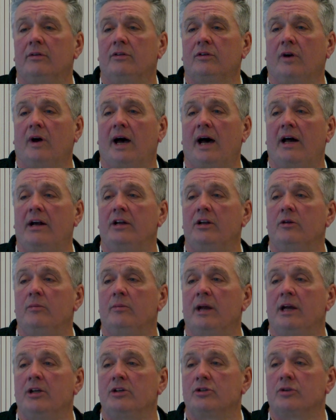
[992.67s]
So how do you
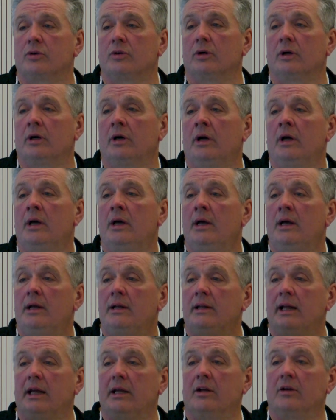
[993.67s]
make sure
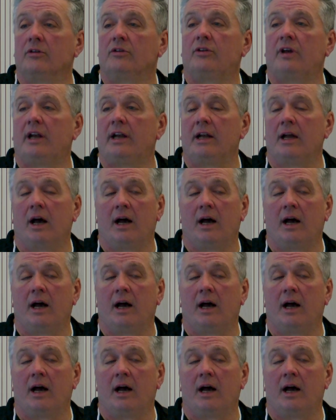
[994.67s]
that you're setting